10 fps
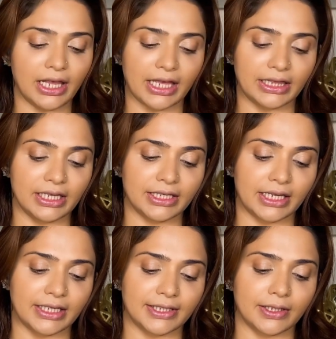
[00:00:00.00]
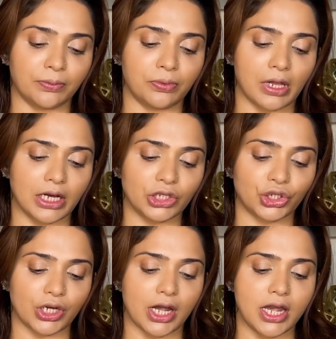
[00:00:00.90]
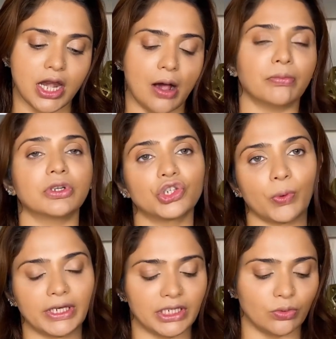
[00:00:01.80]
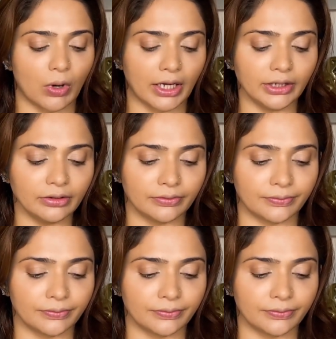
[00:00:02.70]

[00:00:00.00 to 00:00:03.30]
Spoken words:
and this is the blush number 21.